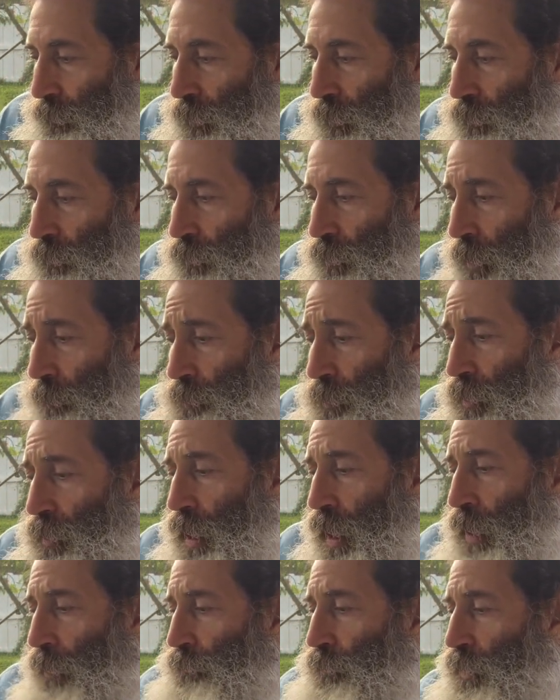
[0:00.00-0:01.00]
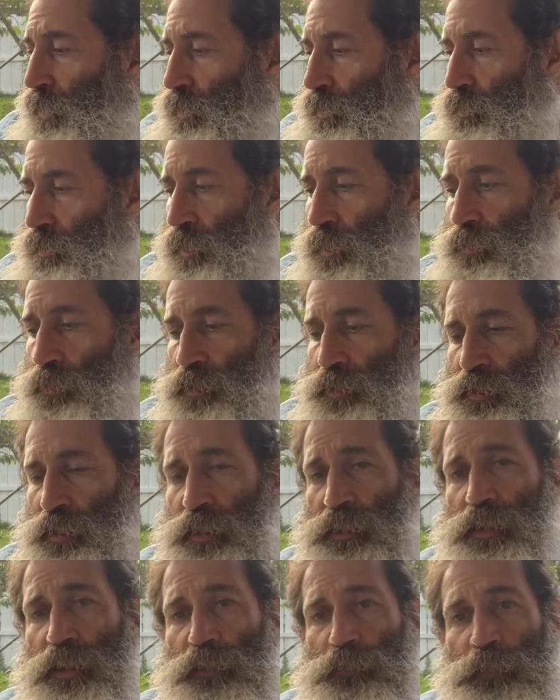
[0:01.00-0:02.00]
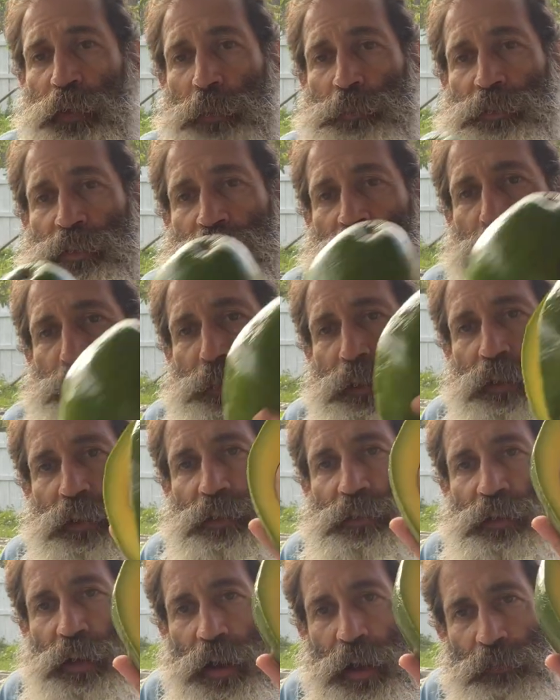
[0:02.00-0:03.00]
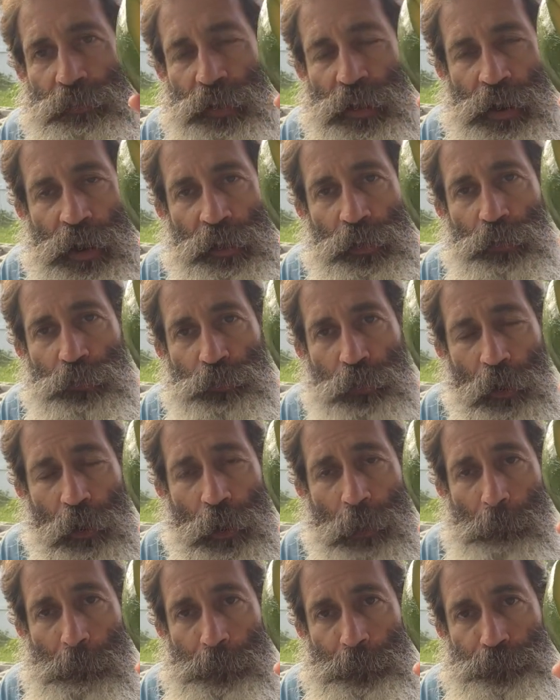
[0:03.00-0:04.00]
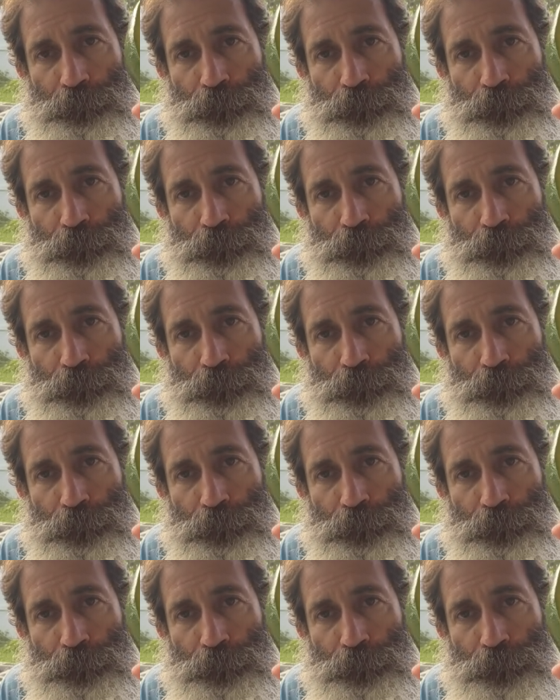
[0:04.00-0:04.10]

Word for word: something I have to consider is this is from Sleepy Lizard Avocado Farm.